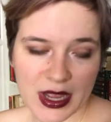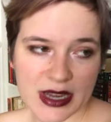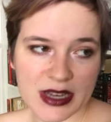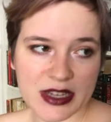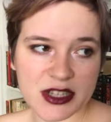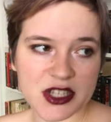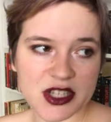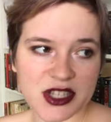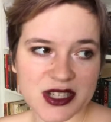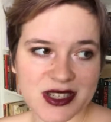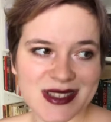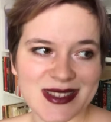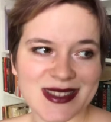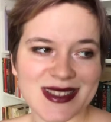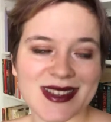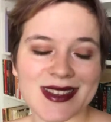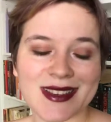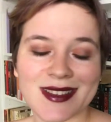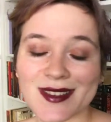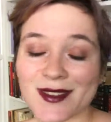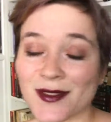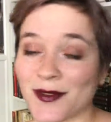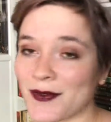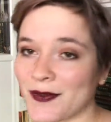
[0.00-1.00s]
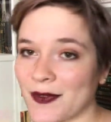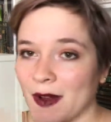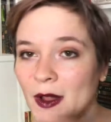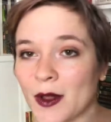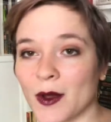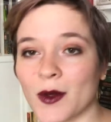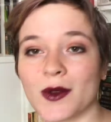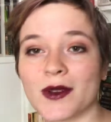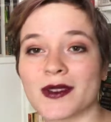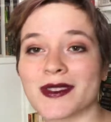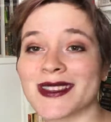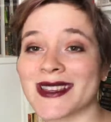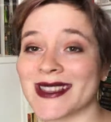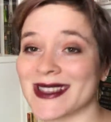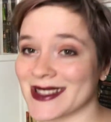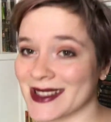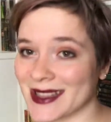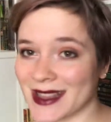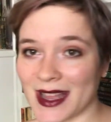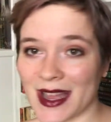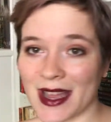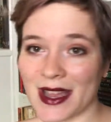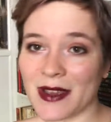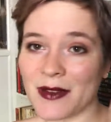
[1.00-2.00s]
And it just follows his
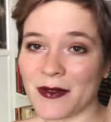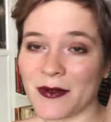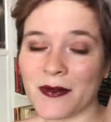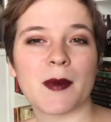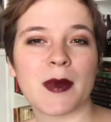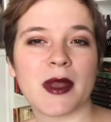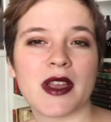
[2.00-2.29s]
life,